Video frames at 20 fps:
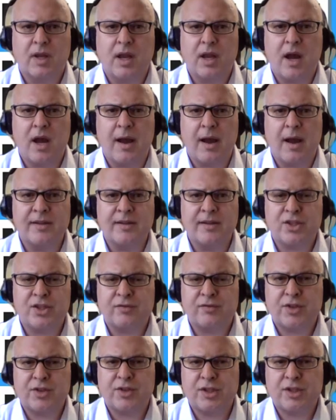And
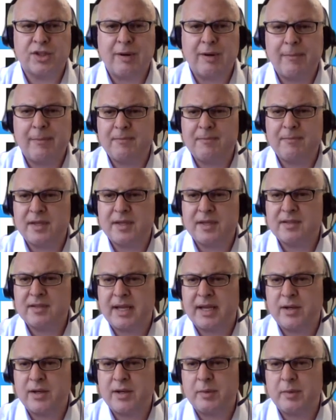just to wrap up
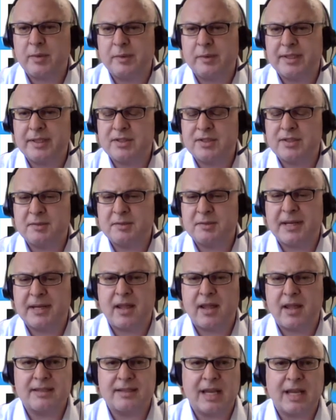this, I know we
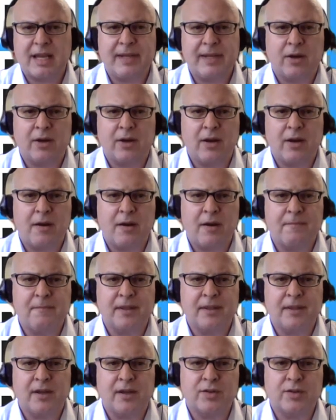spent a lot of time here,
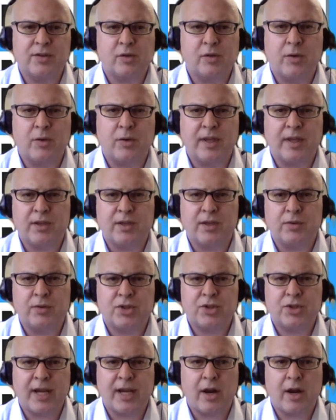but there's a quote that
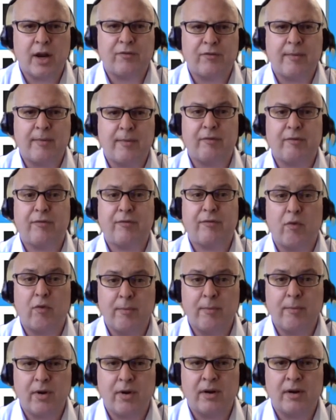you shared from a
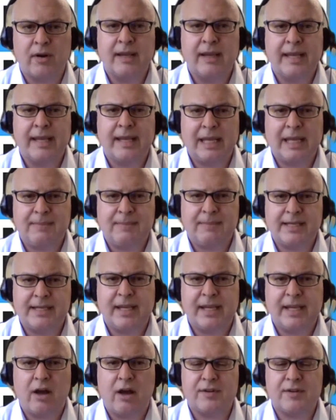former
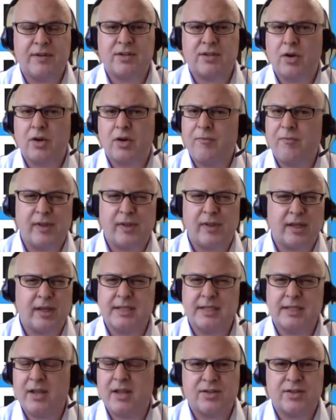EPD officer. Hopefully you
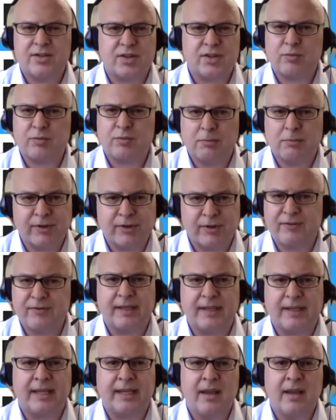could tell us just real
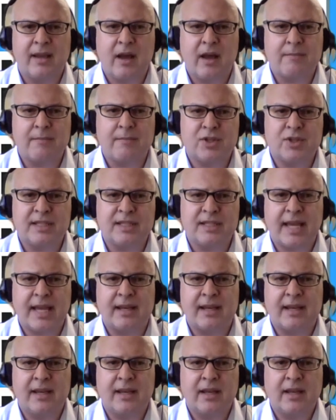briefly. She said,